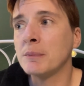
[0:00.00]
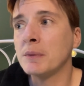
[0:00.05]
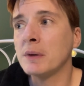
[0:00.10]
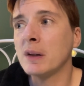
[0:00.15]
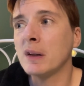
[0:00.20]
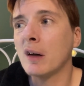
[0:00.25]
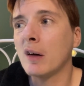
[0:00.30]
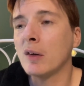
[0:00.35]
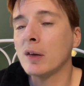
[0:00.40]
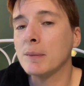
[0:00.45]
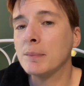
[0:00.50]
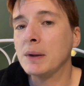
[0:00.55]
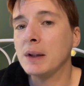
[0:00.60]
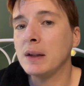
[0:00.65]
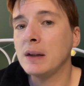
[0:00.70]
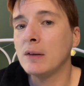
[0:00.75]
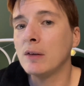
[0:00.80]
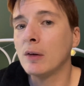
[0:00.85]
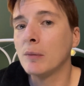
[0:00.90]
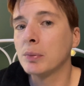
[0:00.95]
and then the
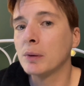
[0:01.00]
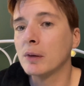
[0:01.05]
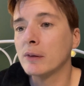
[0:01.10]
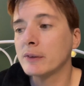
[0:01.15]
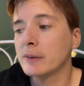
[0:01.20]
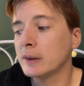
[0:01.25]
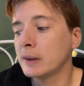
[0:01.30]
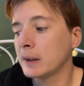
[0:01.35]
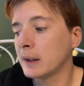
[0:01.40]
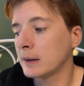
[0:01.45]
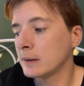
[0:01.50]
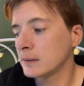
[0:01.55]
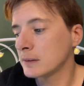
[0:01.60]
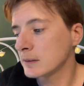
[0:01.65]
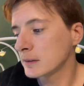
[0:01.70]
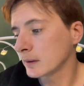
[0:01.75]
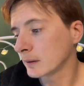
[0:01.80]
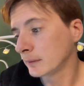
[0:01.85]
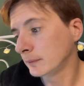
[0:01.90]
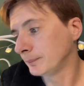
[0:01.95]
IP got blocked in the end.
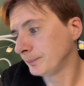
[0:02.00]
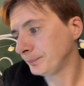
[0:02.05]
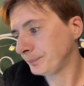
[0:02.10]
So